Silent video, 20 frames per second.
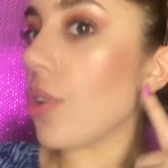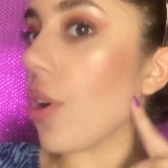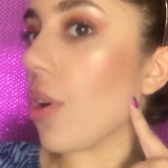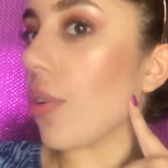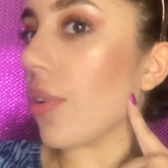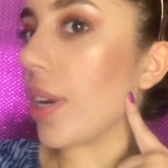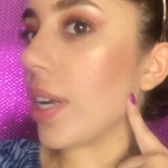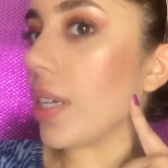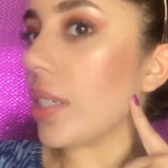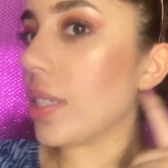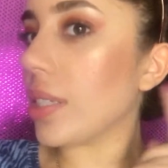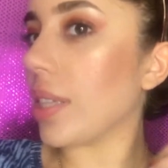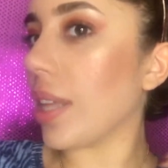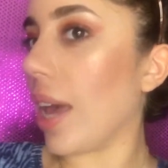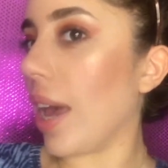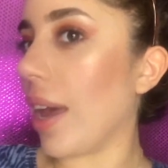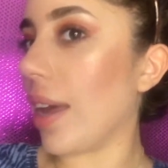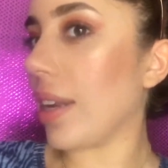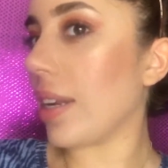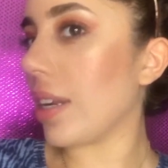notice
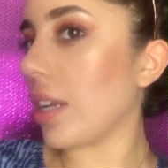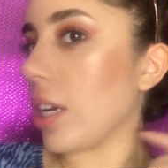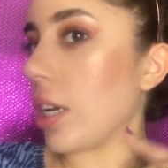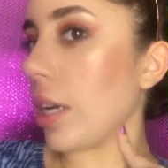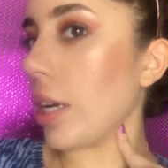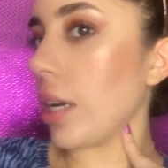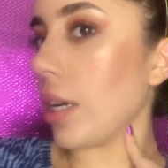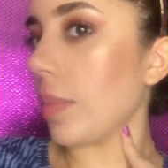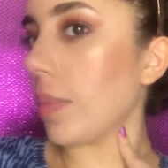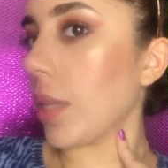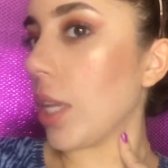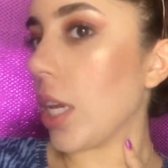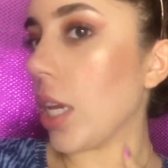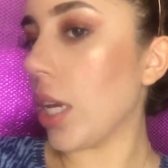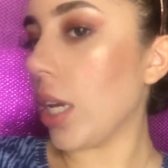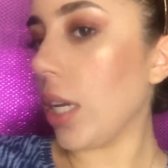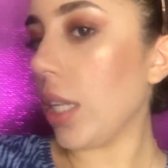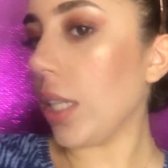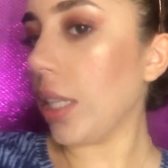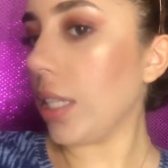that
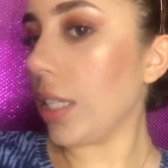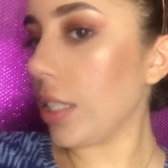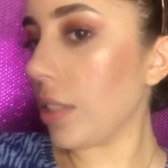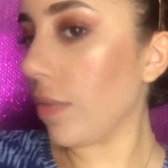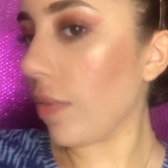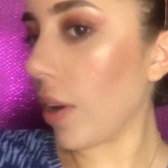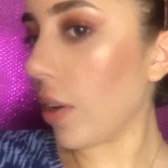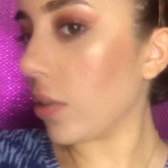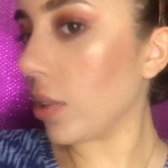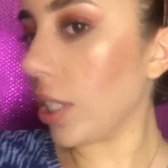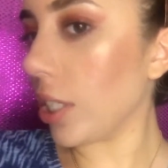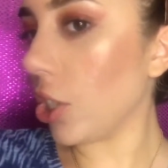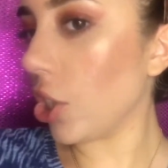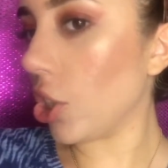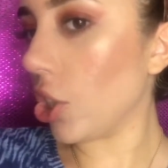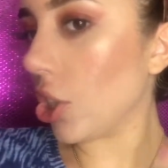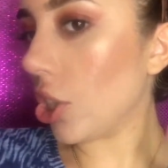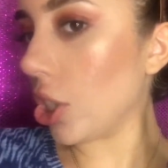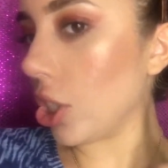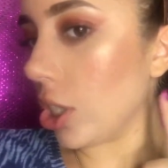these
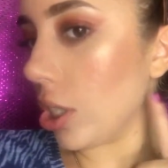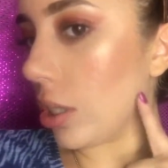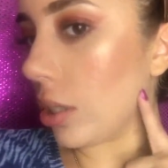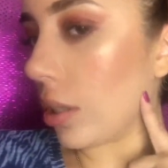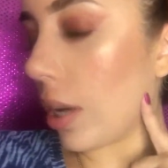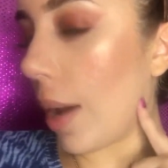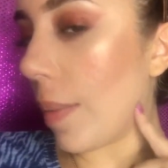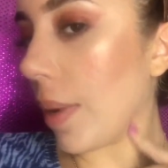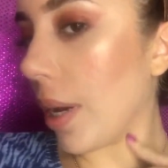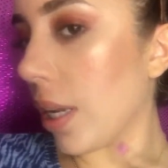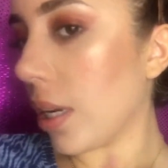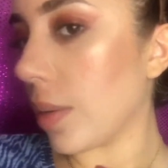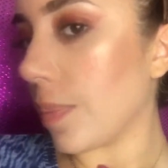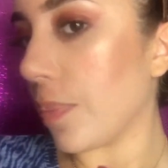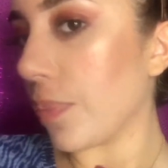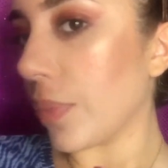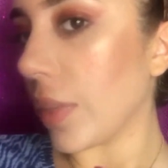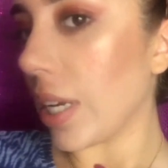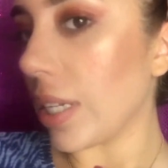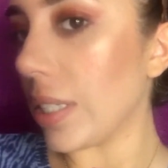foundation, I mean,
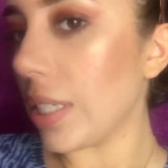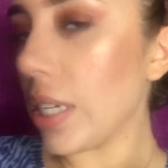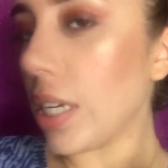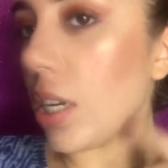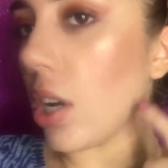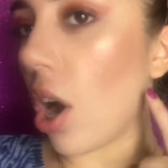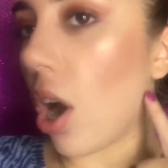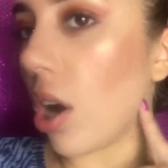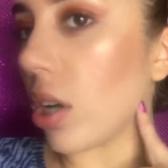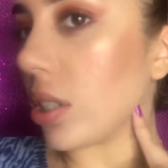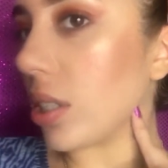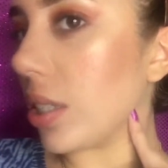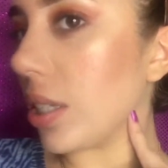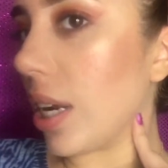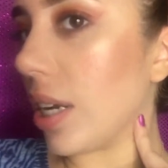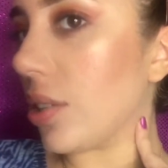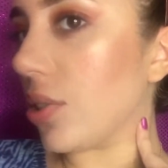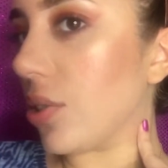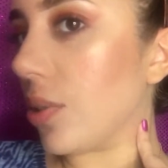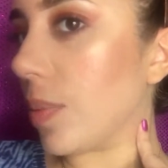it didn't
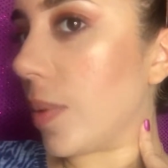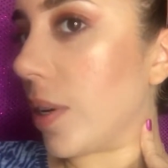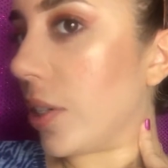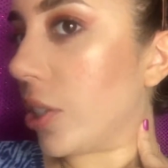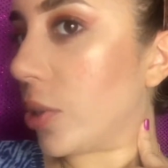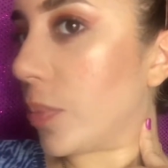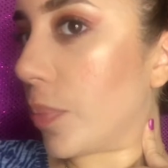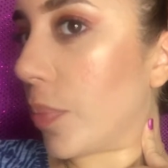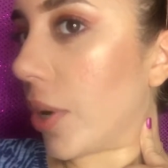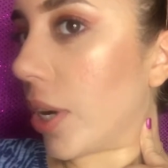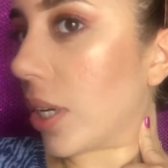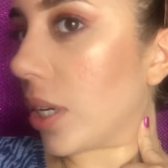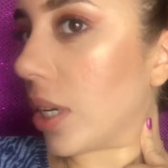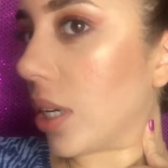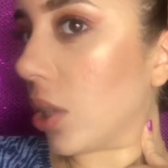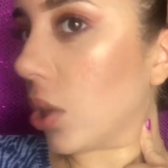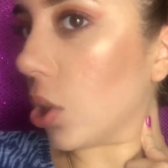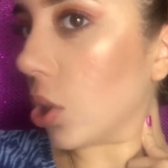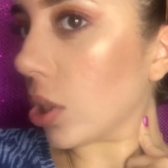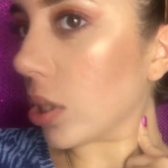oxidize too much, but
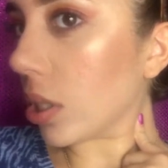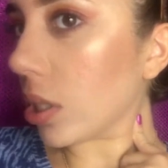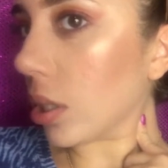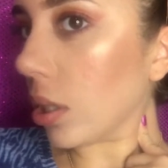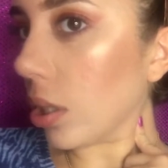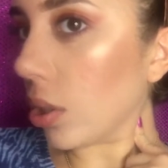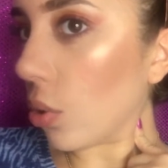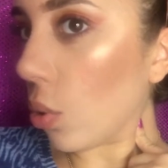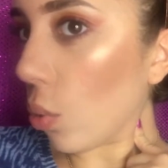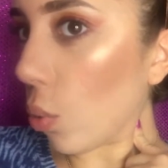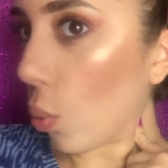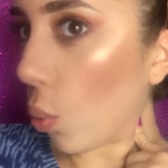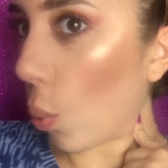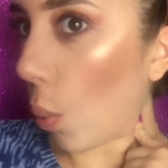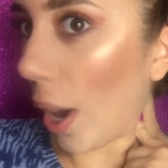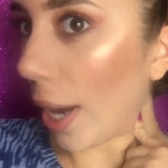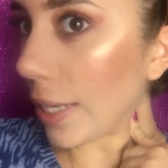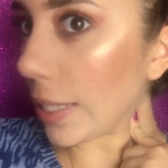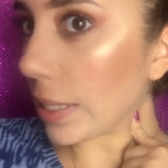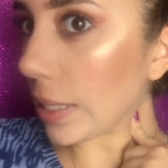it looks a little
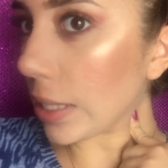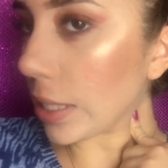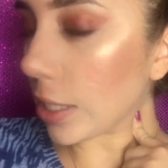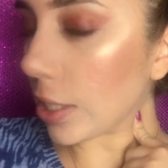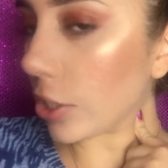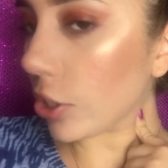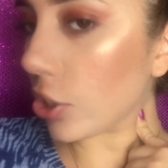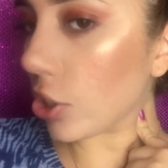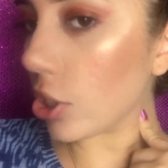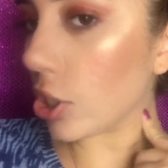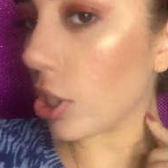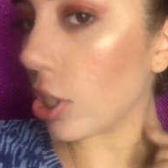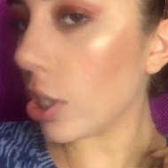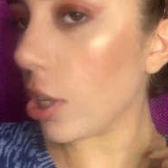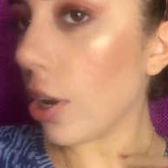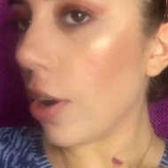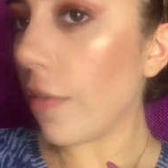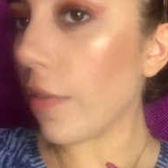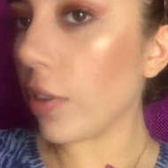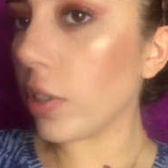whitish
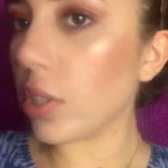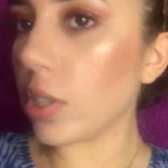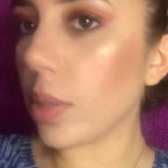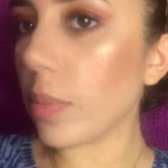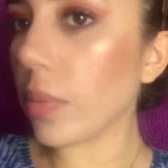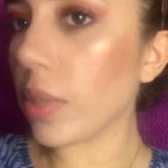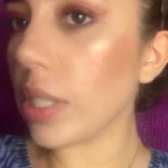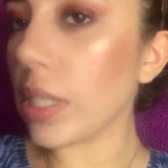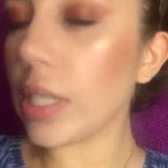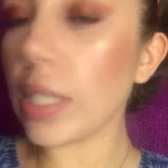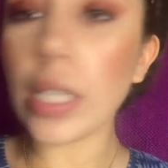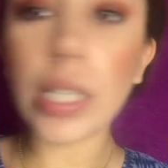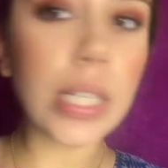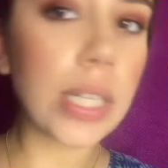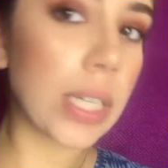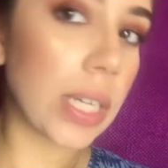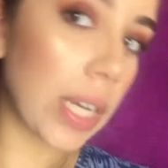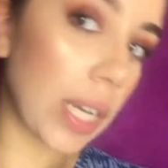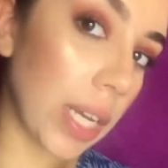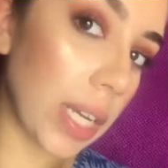for some reason,
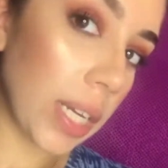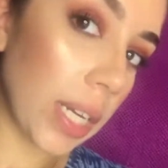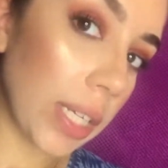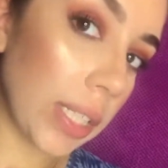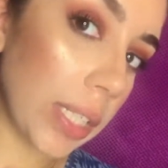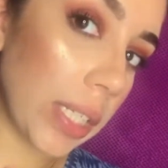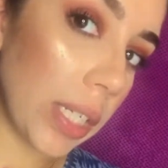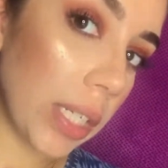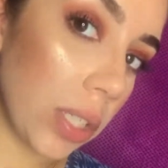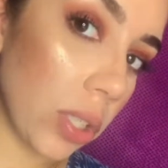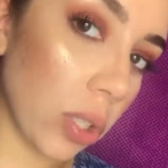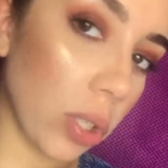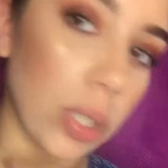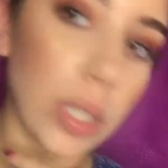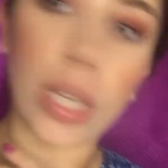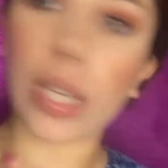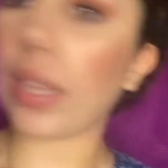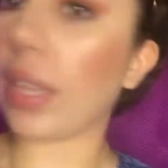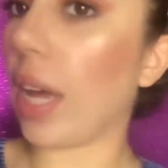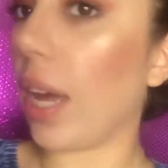and it didn't look
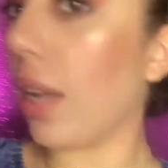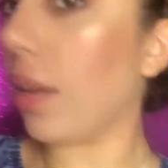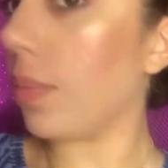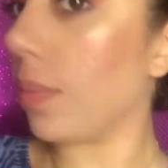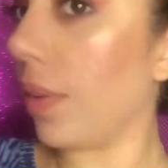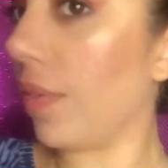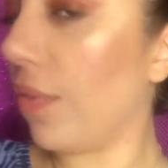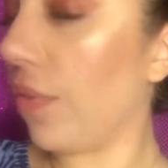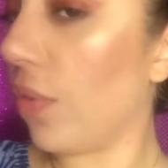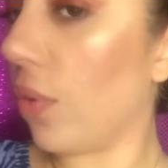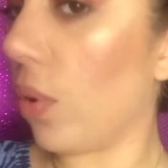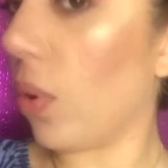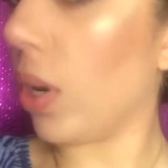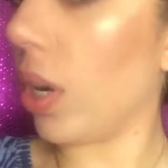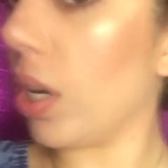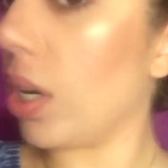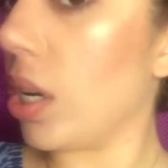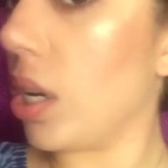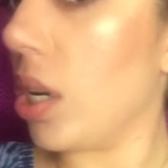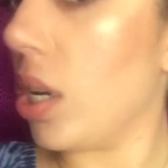like that
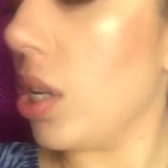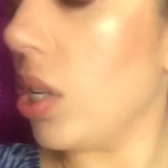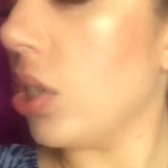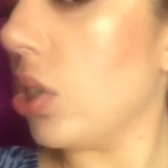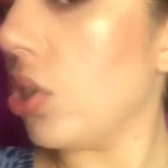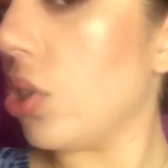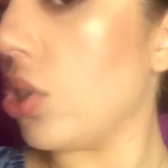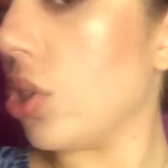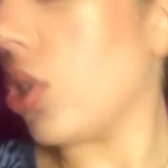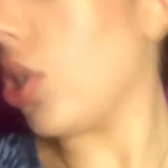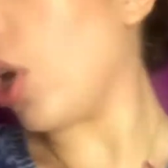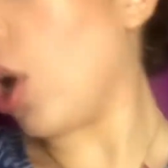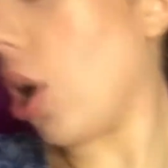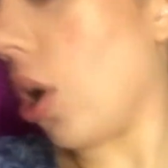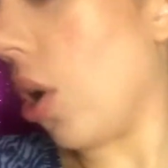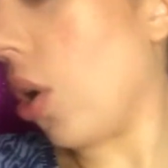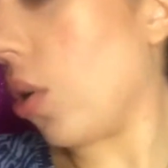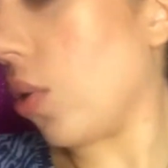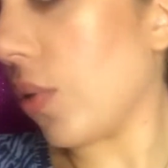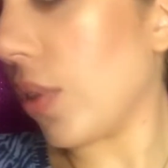before.
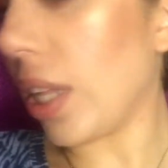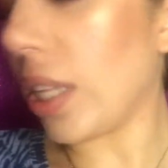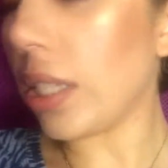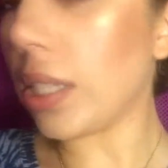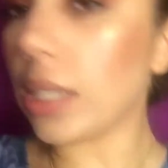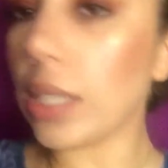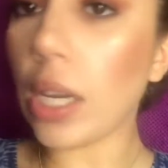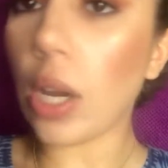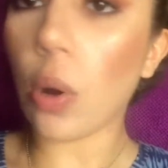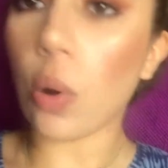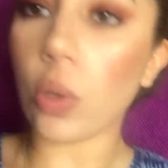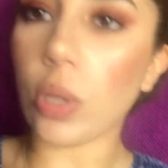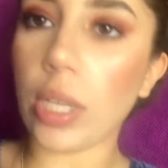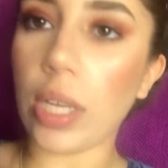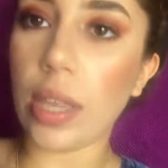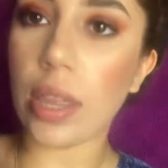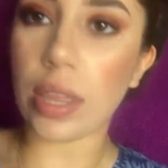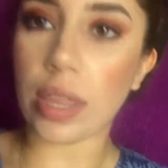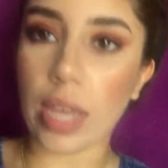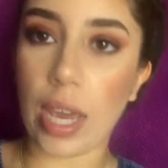So that's the
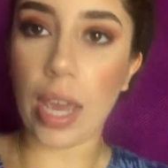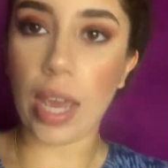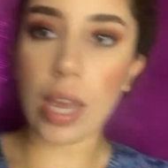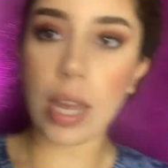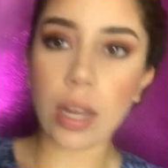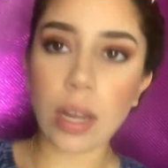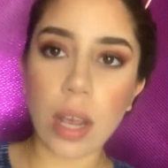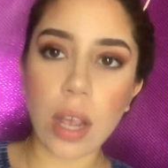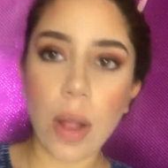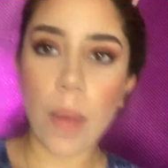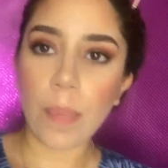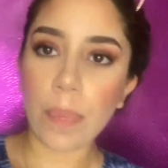only thing.